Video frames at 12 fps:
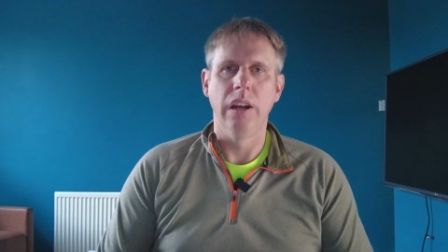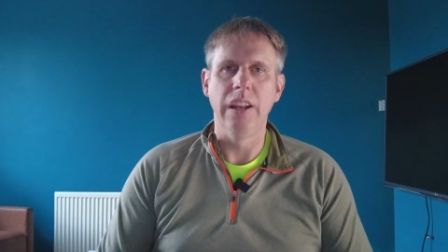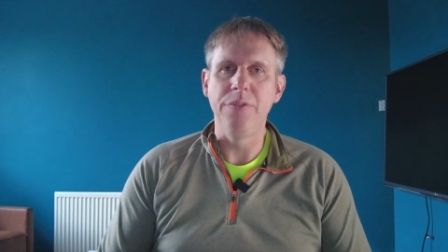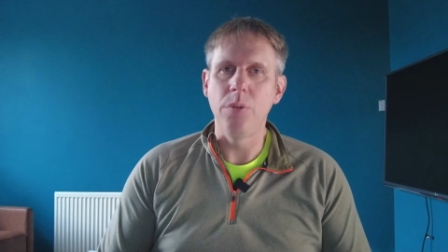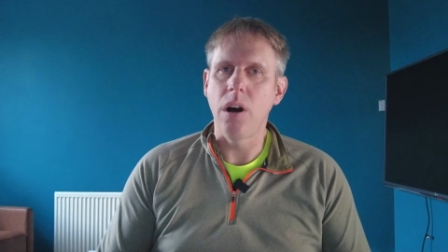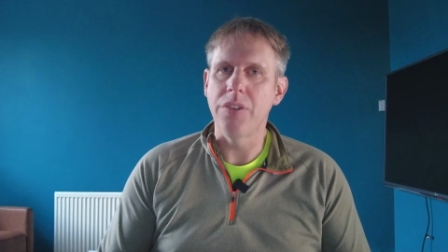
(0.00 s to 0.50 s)
And
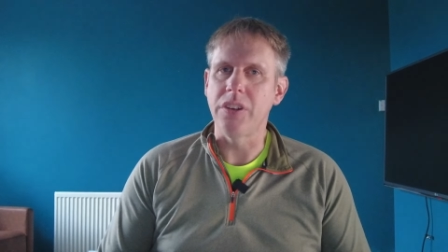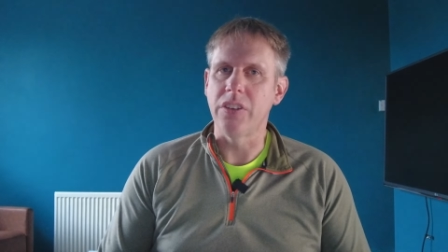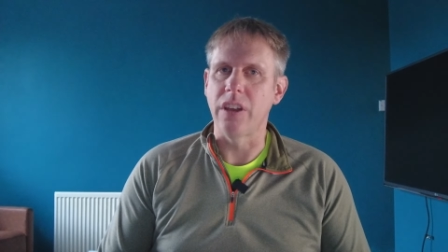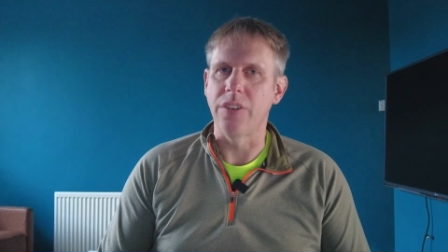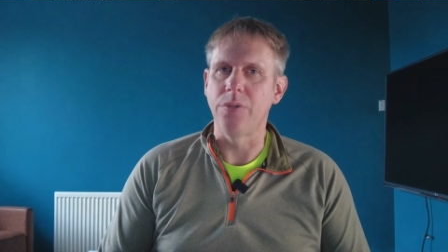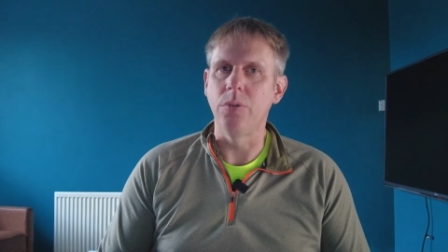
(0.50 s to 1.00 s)
if you are
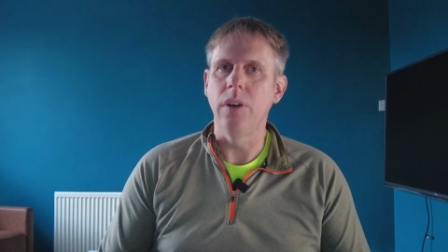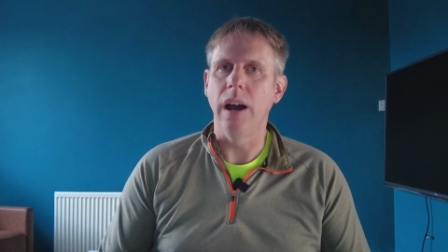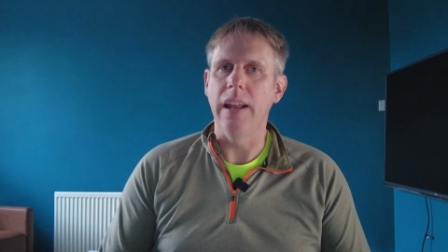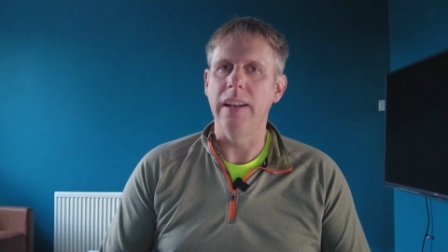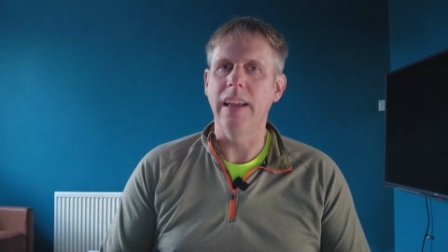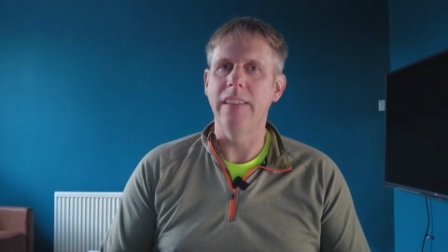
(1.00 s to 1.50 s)
successful,
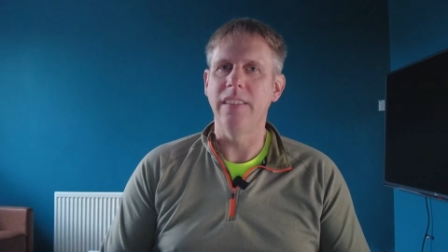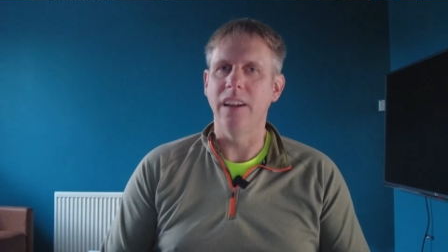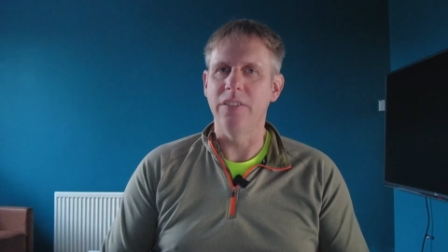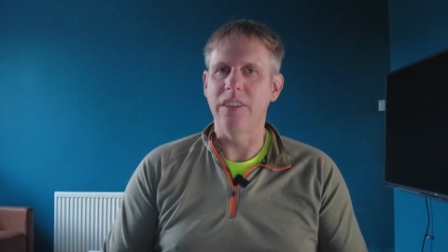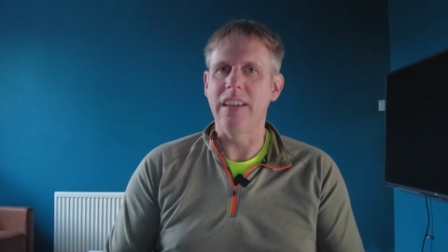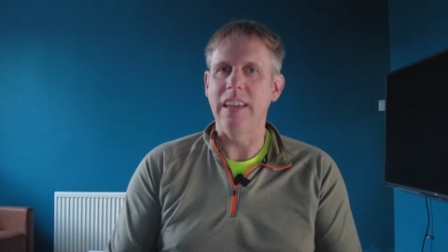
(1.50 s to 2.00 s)
and again,
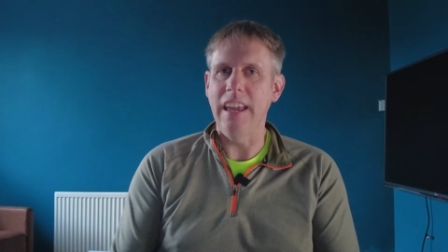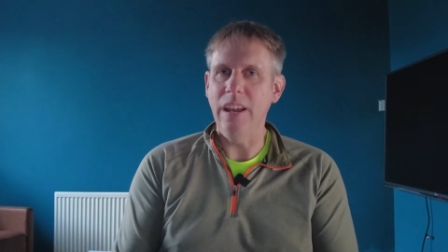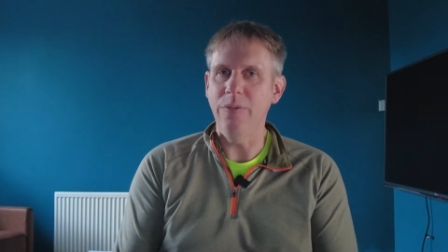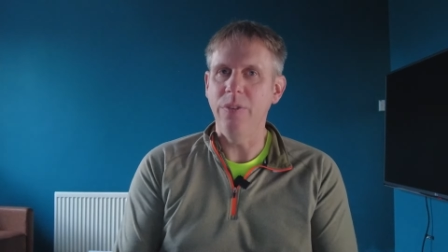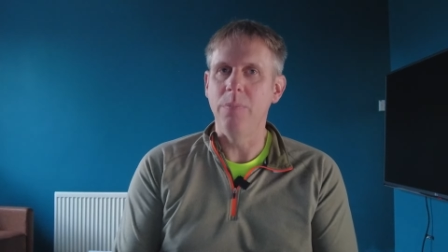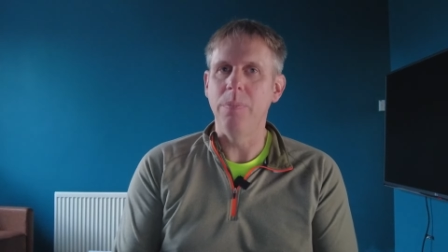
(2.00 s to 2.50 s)
I say if,